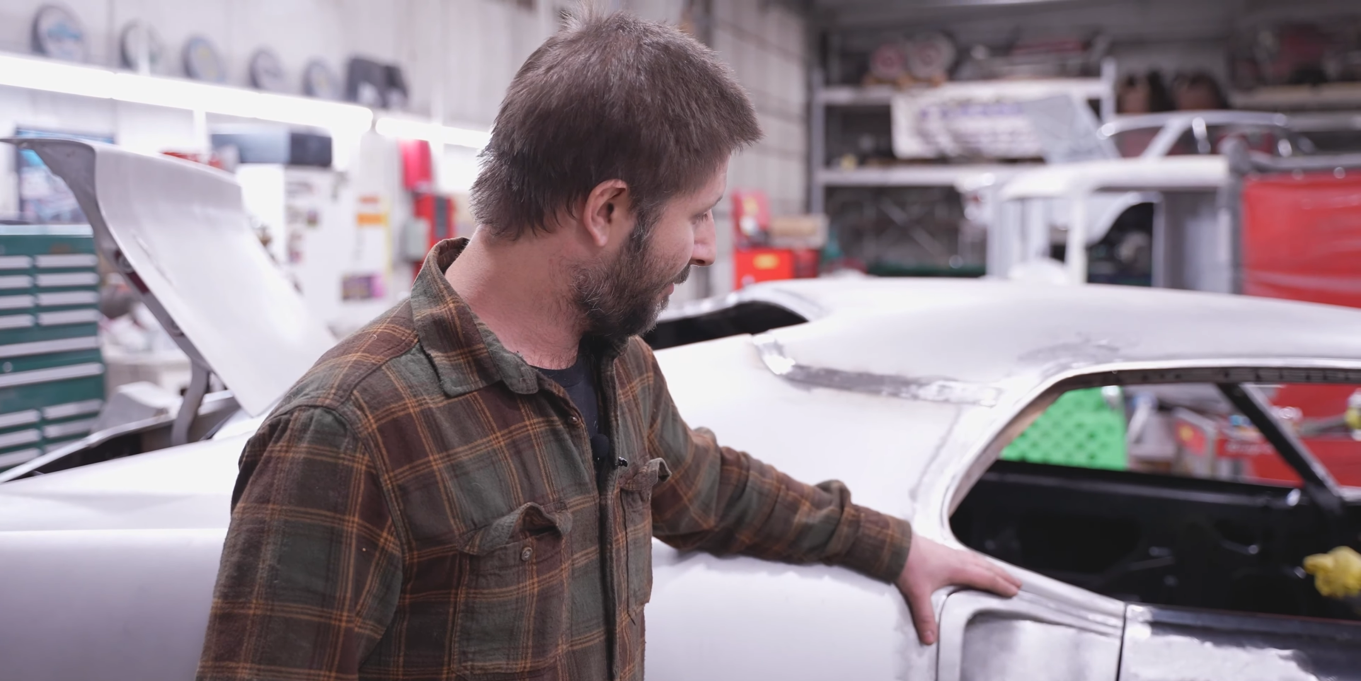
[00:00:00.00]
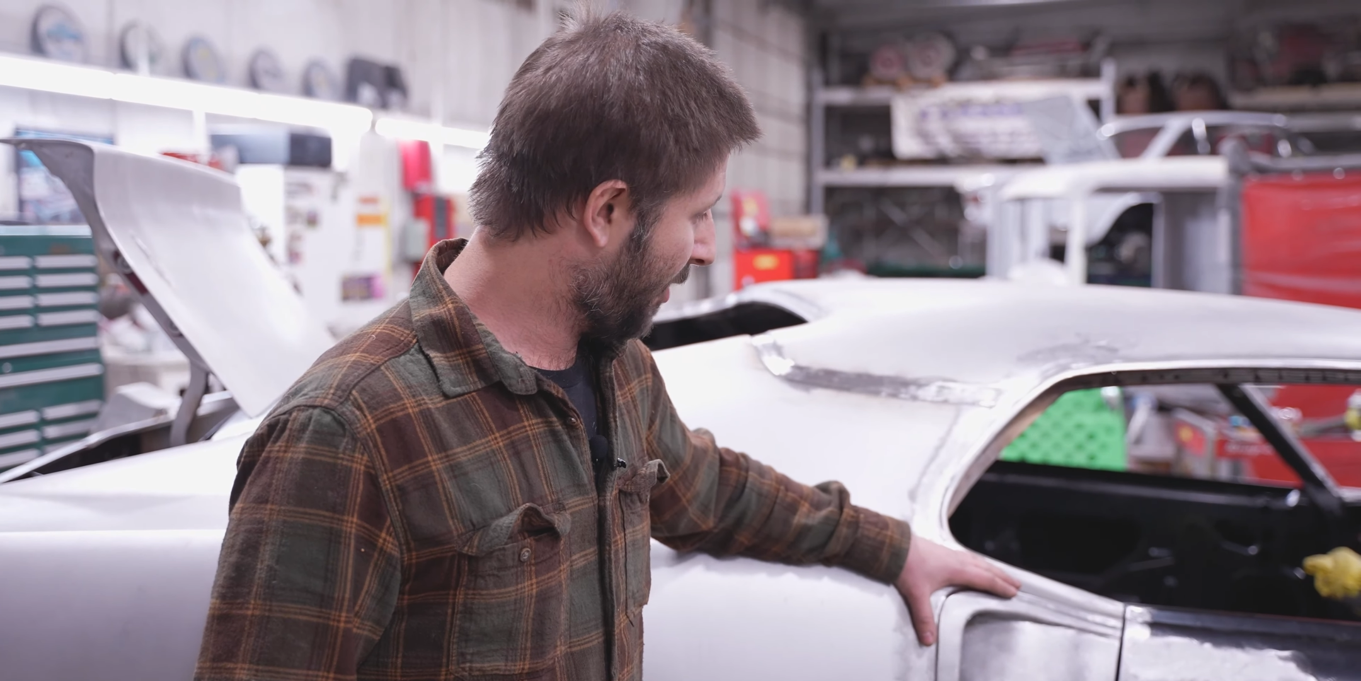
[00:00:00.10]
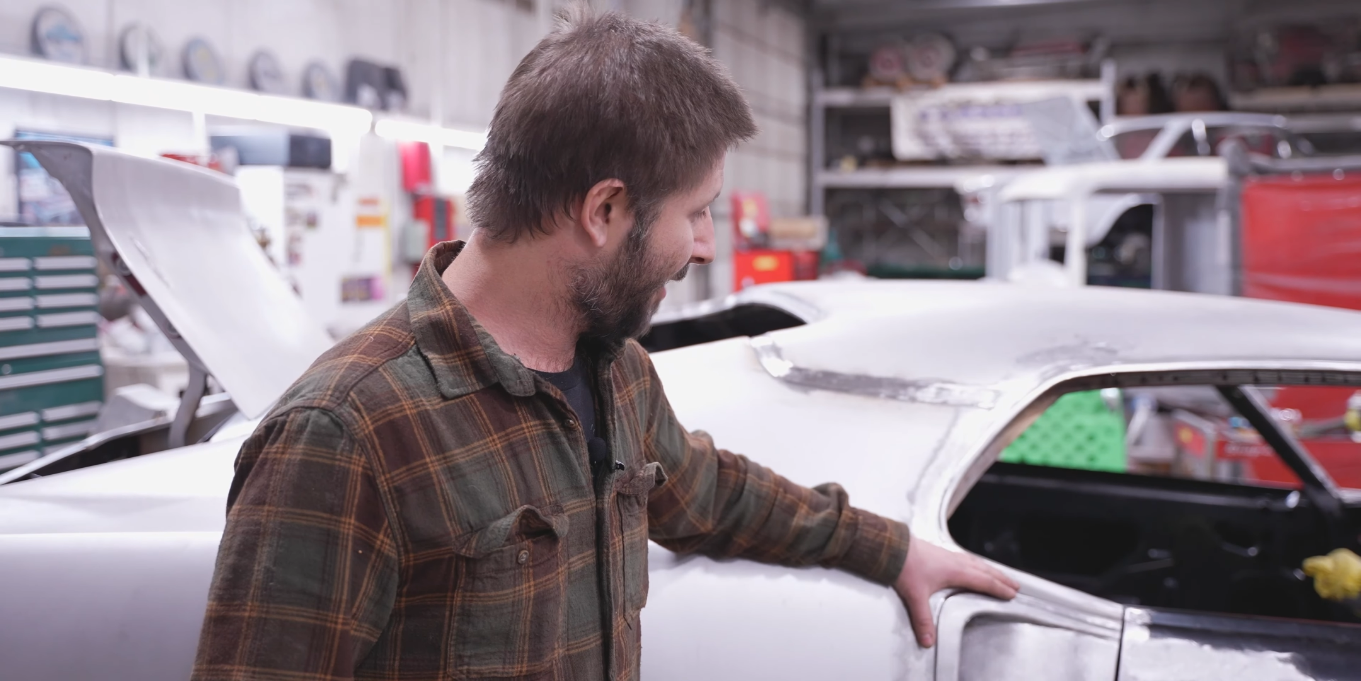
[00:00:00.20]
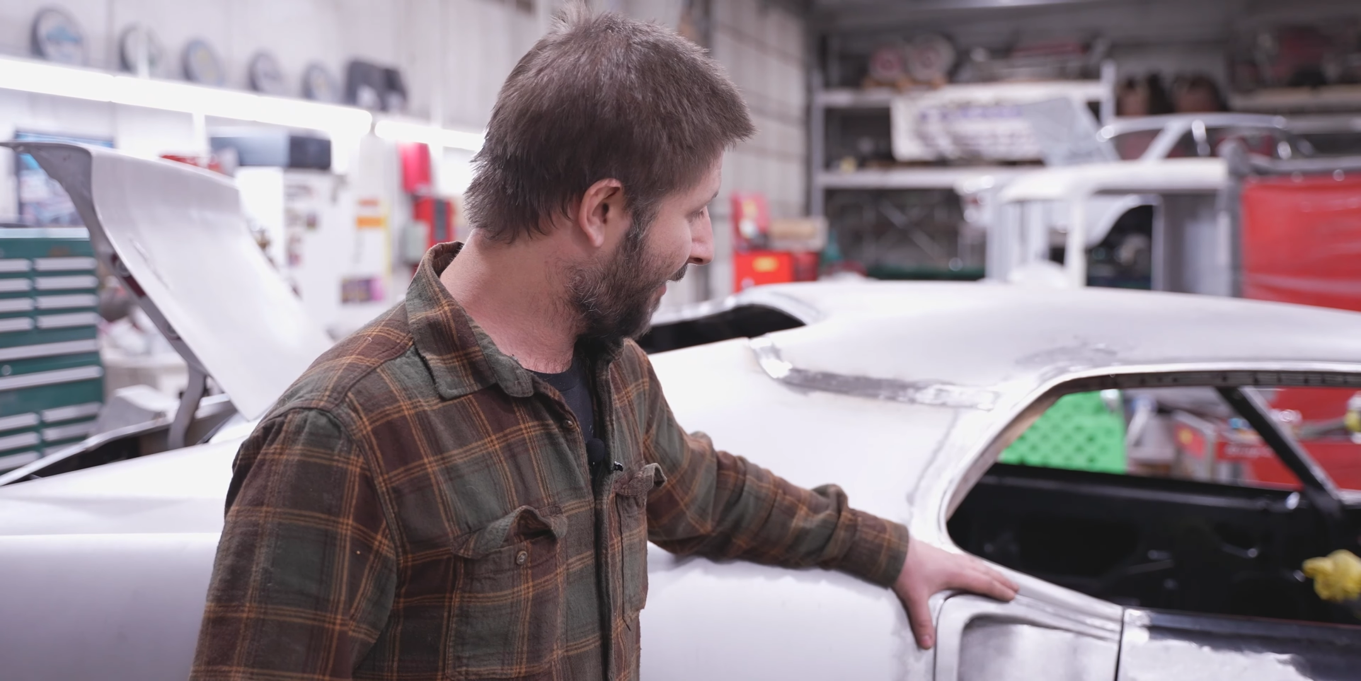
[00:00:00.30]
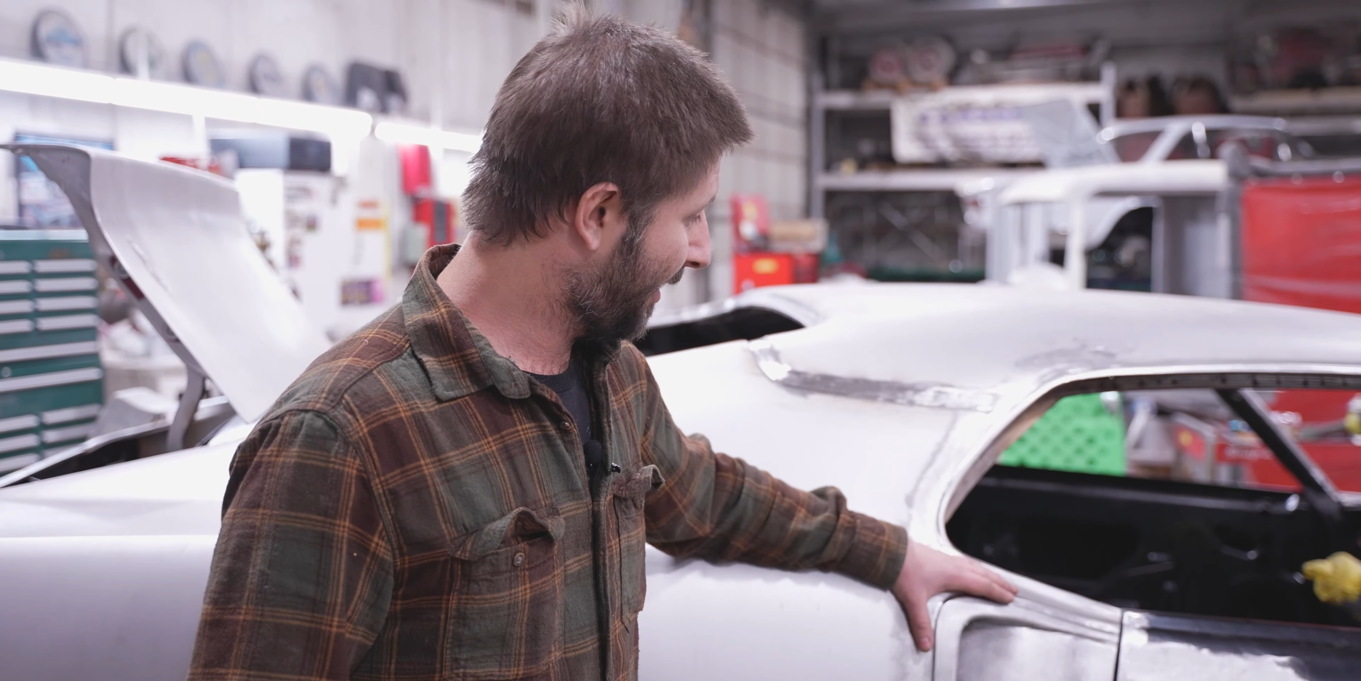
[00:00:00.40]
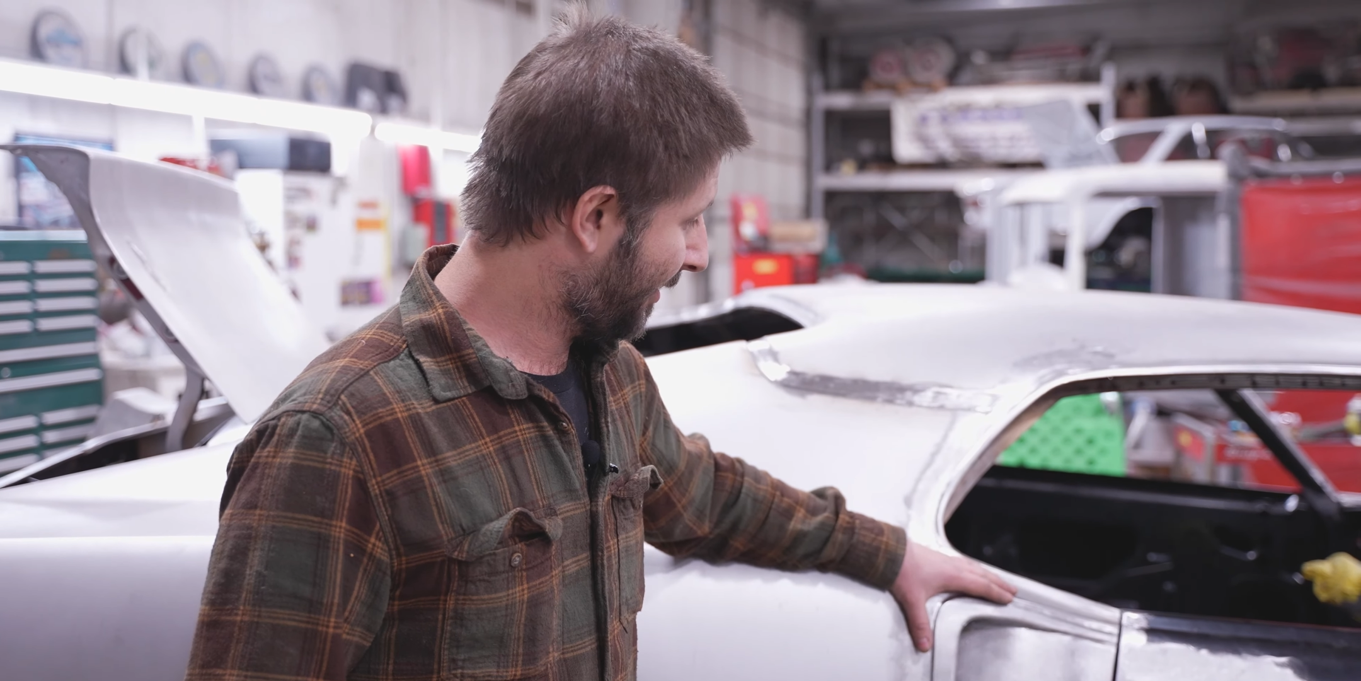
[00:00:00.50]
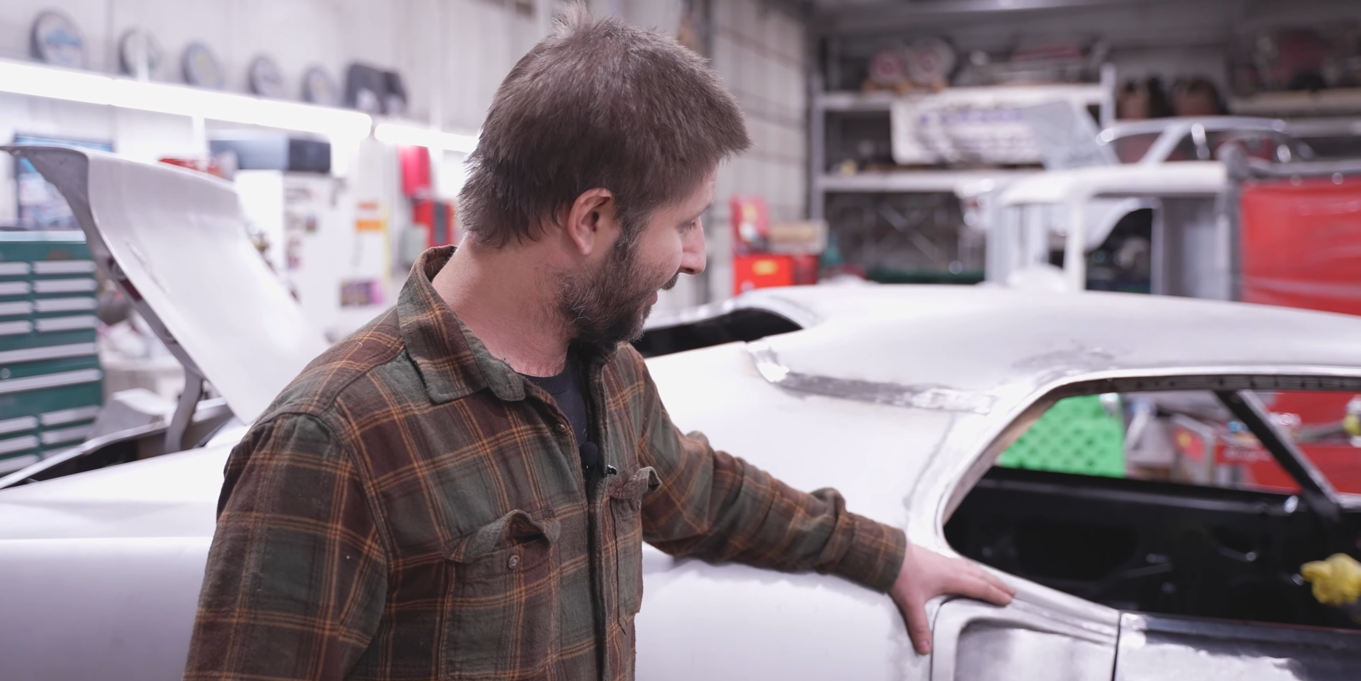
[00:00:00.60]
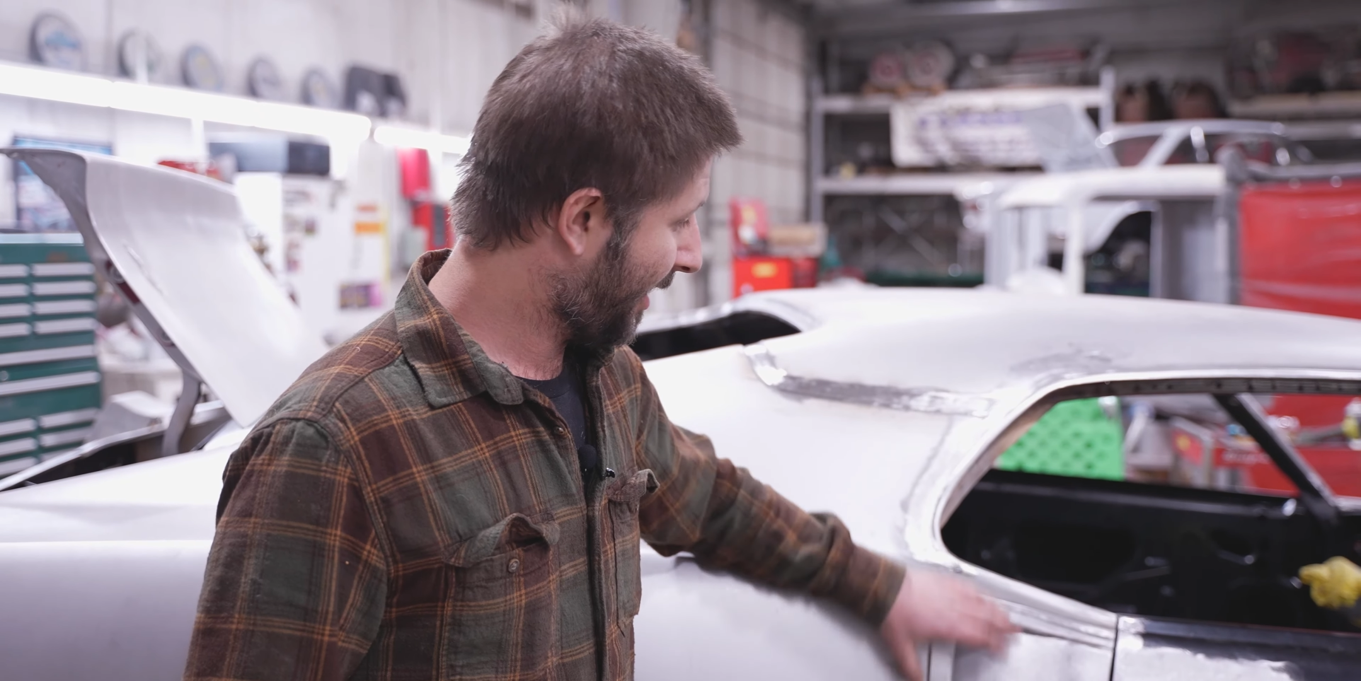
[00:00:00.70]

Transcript: brake vents